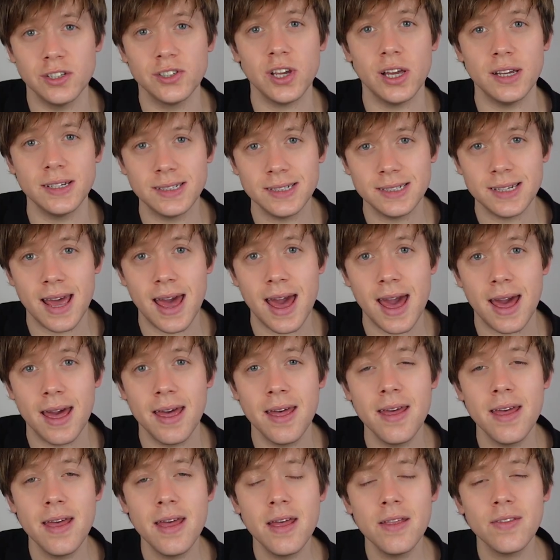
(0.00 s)
are set
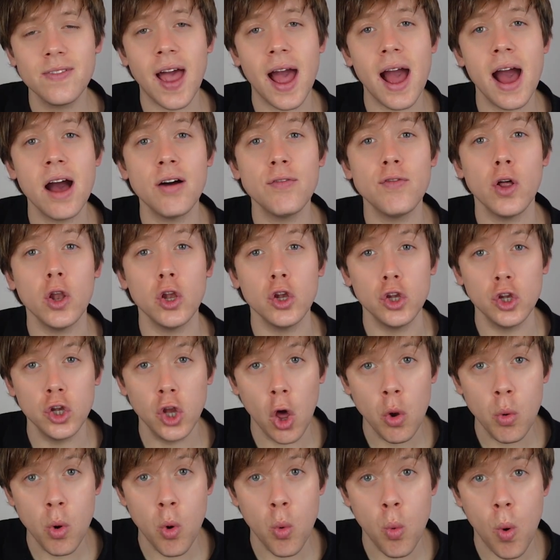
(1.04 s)
to have
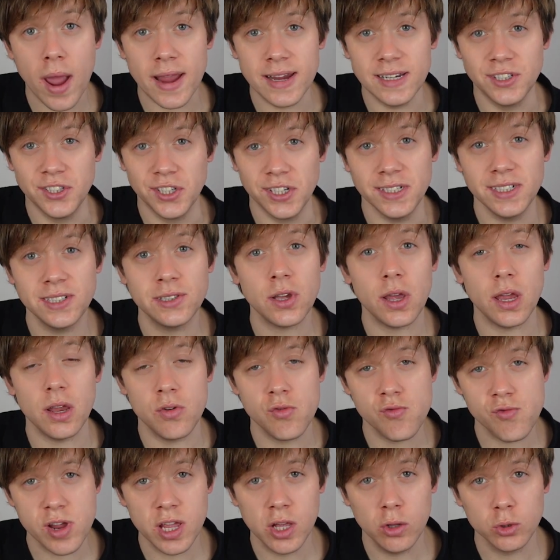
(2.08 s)
lower wages in
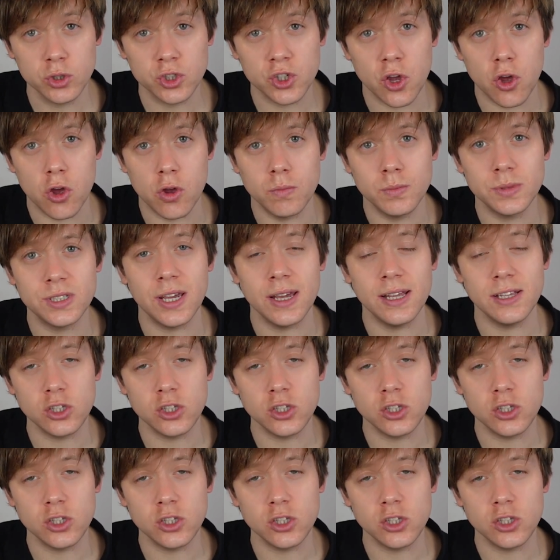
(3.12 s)
real terms in